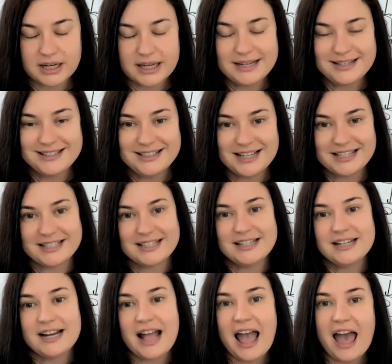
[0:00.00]
It doesn't
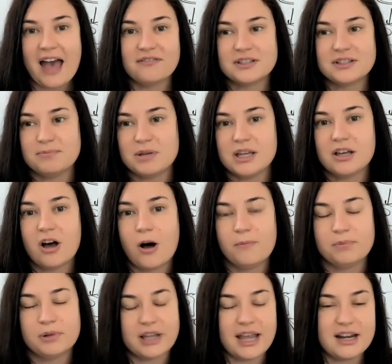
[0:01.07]
have to be
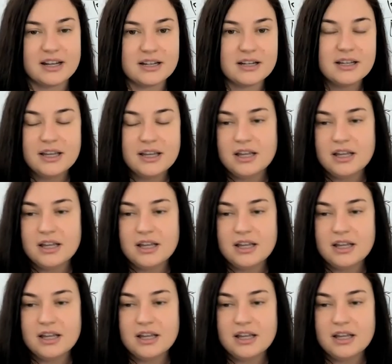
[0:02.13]
complicated.